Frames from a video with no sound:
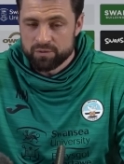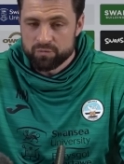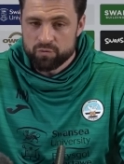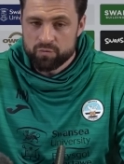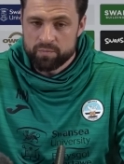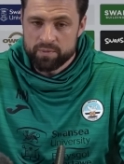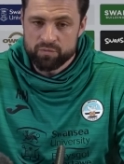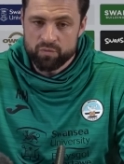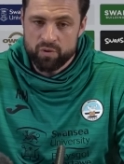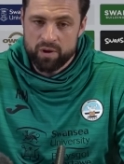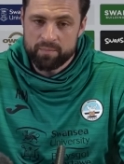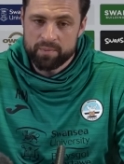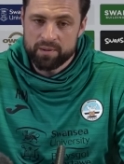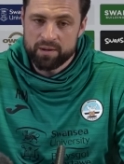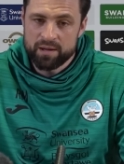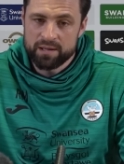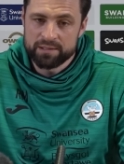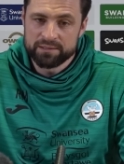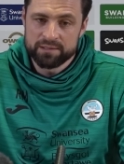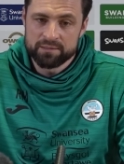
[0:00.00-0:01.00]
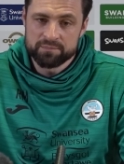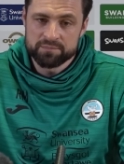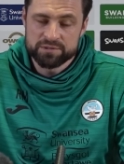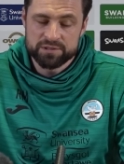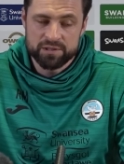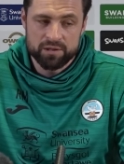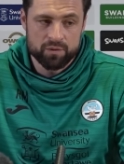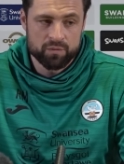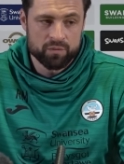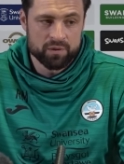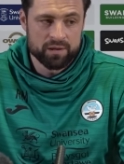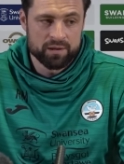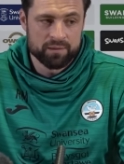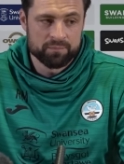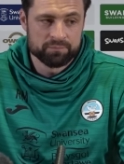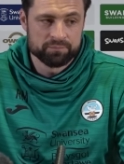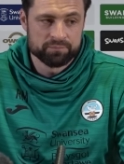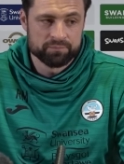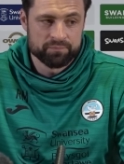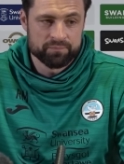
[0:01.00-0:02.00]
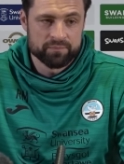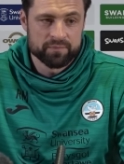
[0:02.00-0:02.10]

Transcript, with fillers: will be right behind them. So um,